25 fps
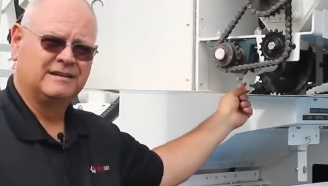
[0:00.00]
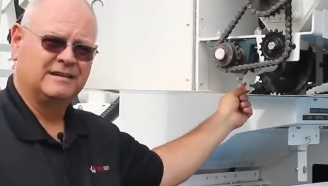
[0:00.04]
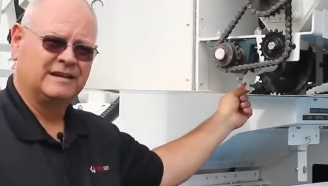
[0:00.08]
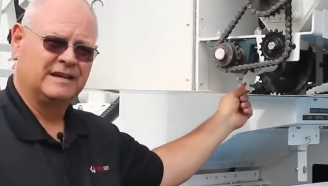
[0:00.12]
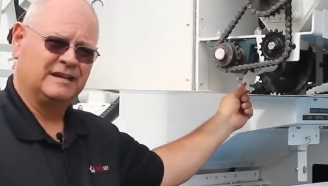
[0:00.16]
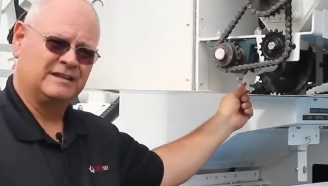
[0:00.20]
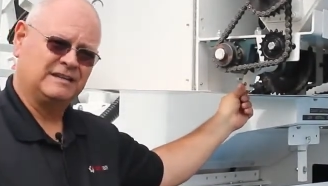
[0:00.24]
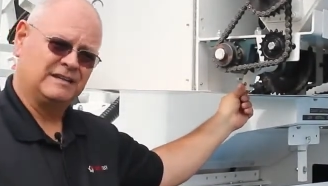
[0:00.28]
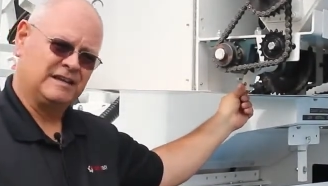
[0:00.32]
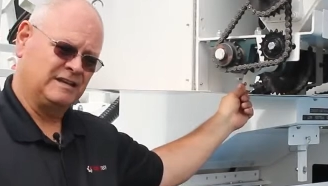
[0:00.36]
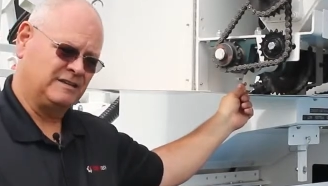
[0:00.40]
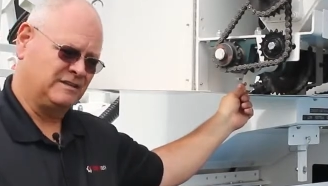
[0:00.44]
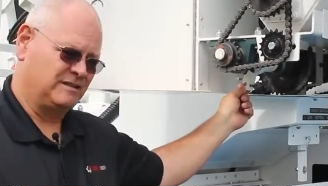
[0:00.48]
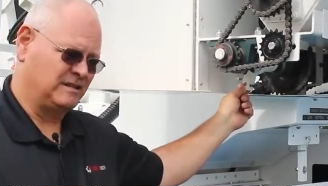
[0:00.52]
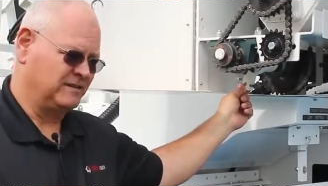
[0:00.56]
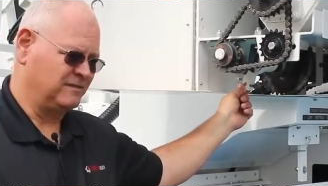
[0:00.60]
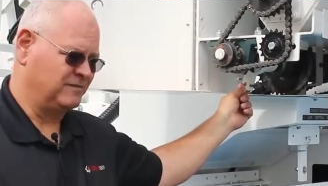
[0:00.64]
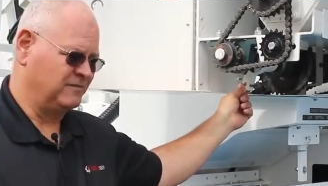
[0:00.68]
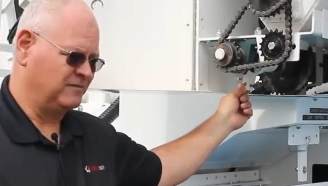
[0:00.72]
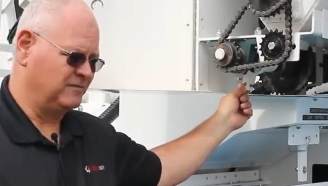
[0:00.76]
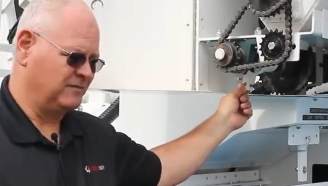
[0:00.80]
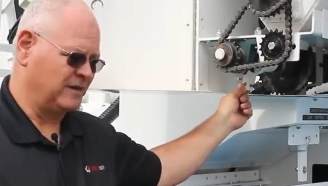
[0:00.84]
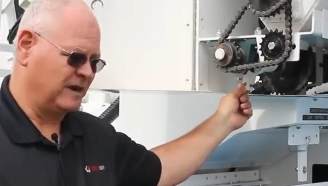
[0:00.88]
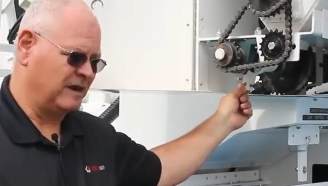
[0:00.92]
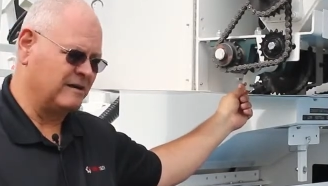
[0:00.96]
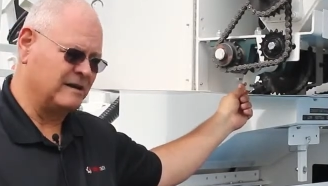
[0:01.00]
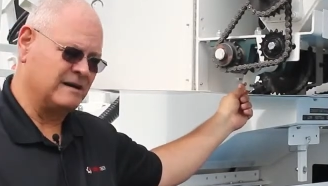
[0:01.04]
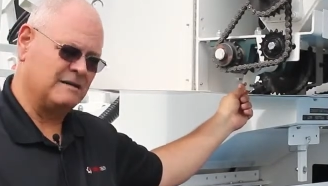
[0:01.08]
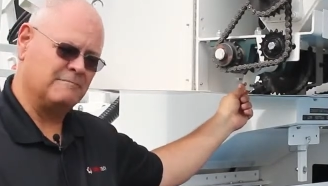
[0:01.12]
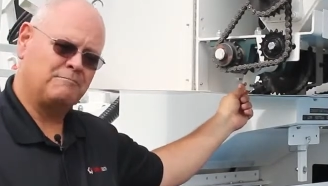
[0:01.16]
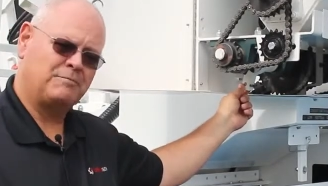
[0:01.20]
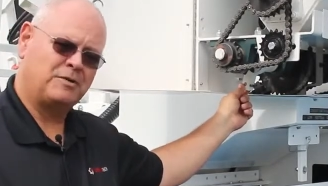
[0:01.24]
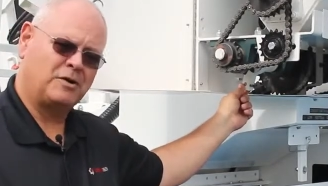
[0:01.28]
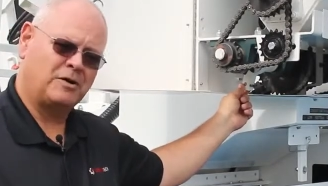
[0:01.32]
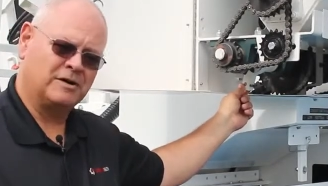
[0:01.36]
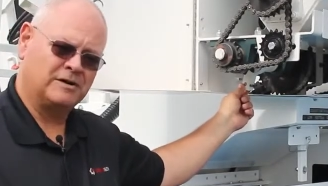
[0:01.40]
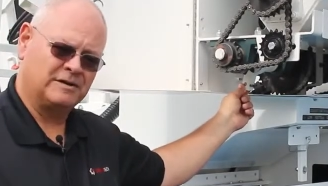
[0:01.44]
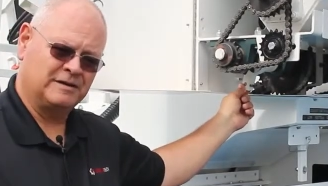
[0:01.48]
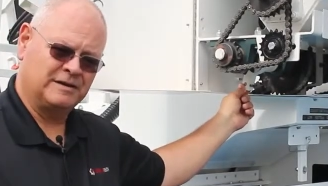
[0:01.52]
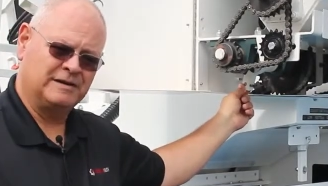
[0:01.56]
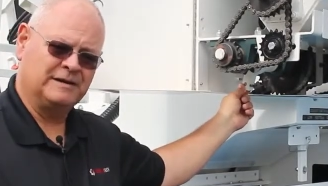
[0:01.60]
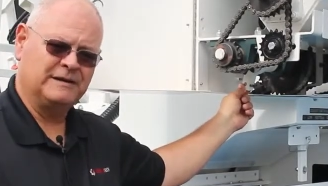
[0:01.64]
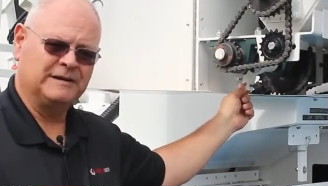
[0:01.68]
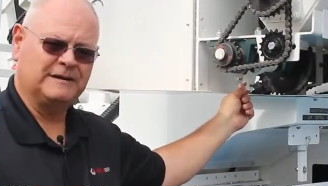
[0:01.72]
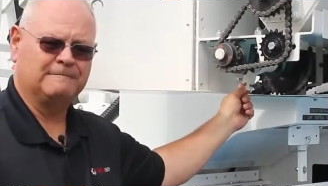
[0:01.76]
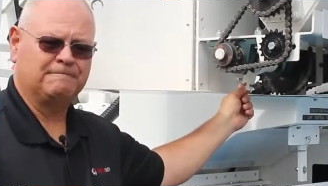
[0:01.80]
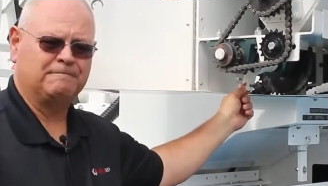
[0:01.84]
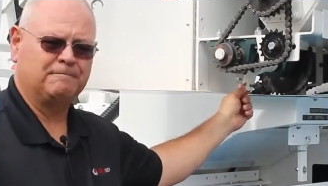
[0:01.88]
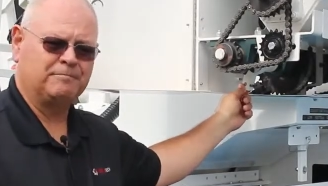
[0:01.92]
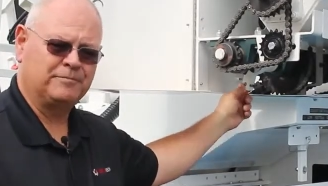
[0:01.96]
It's very important
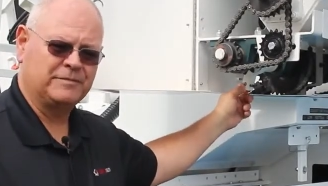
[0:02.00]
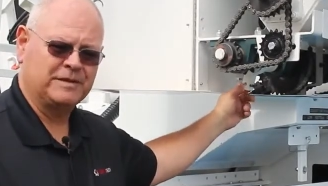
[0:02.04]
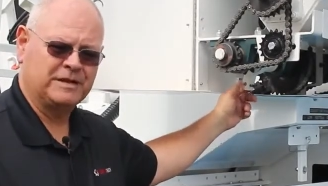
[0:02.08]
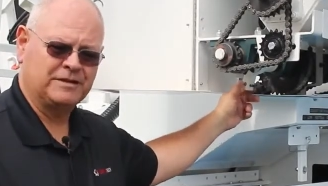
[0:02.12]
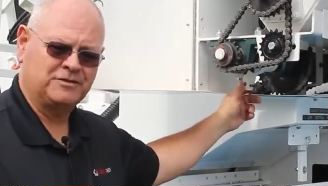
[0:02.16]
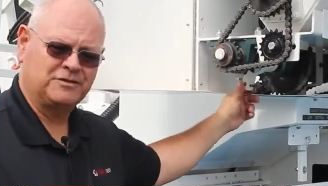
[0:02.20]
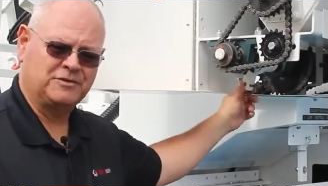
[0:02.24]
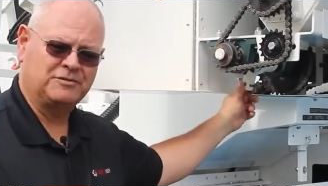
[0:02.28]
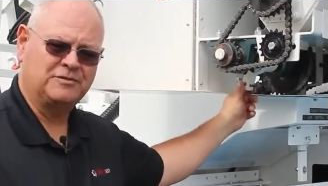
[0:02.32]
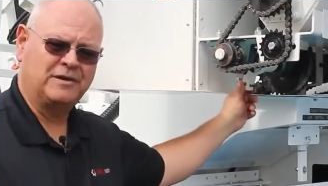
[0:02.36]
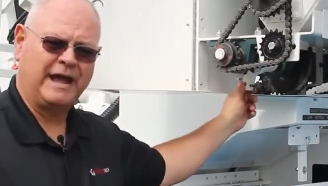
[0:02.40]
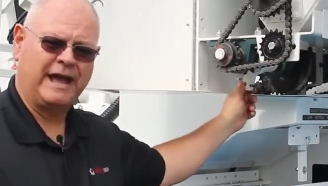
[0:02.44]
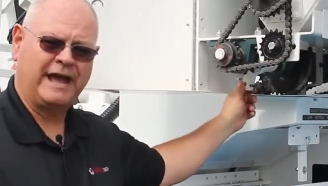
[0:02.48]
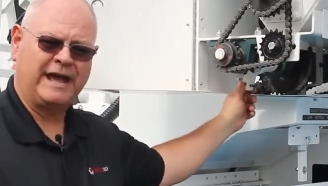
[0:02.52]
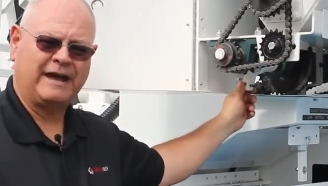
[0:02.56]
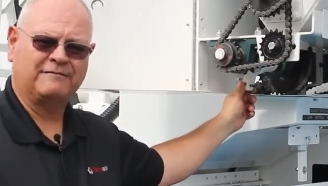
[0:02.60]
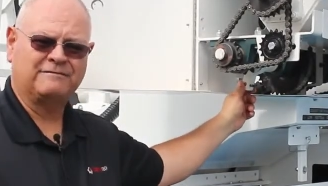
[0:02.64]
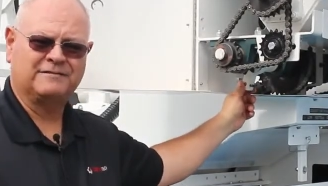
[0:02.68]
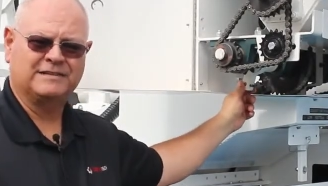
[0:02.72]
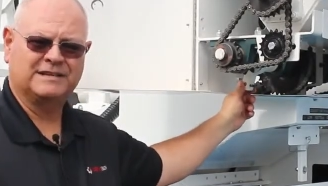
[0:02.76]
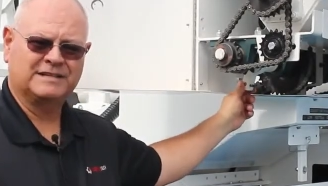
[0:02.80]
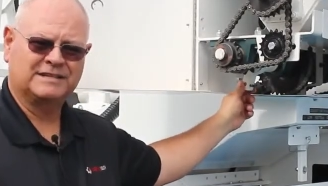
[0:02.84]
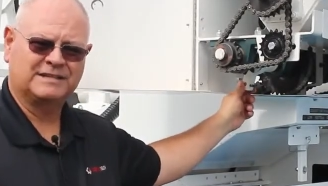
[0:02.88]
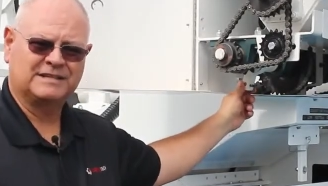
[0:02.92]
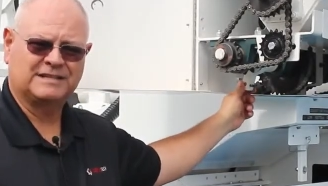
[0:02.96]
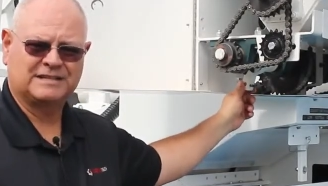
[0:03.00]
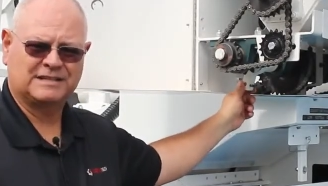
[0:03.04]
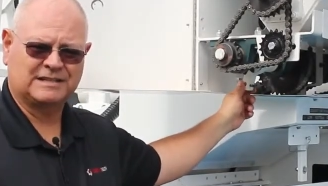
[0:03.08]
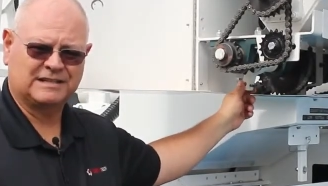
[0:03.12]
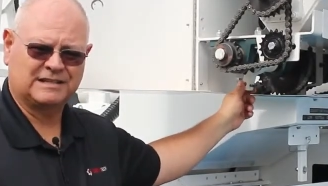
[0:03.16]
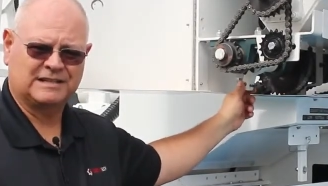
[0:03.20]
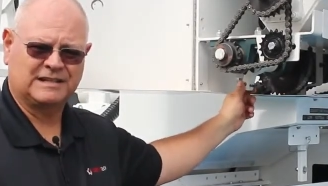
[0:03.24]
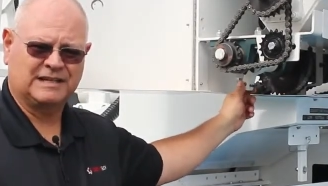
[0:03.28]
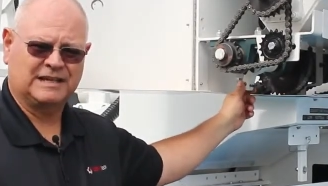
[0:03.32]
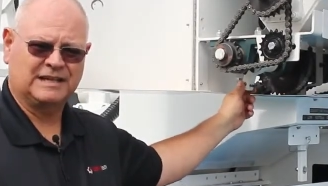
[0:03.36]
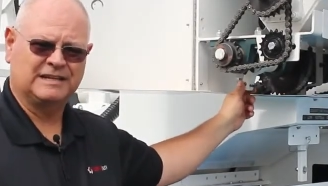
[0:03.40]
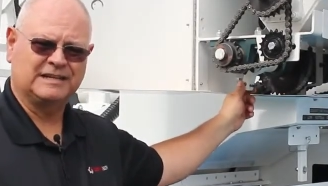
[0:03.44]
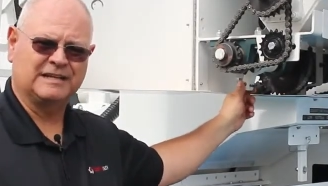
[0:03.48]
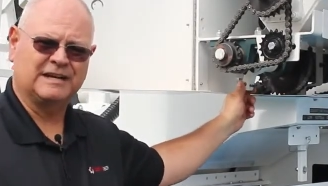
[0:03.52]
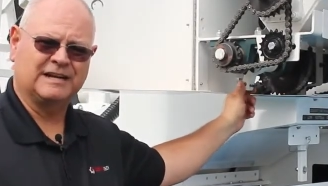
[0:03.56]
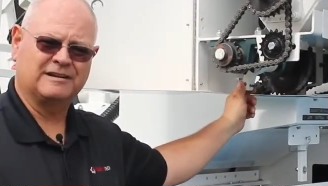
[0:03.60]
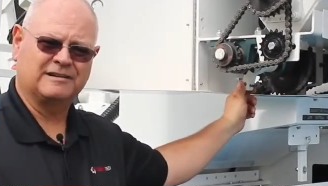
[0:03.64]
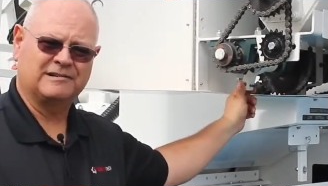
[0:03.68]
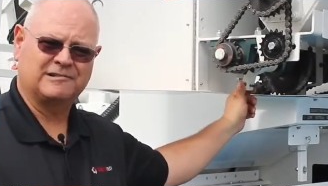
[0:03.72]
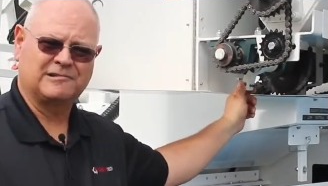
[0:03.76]
that you have this in there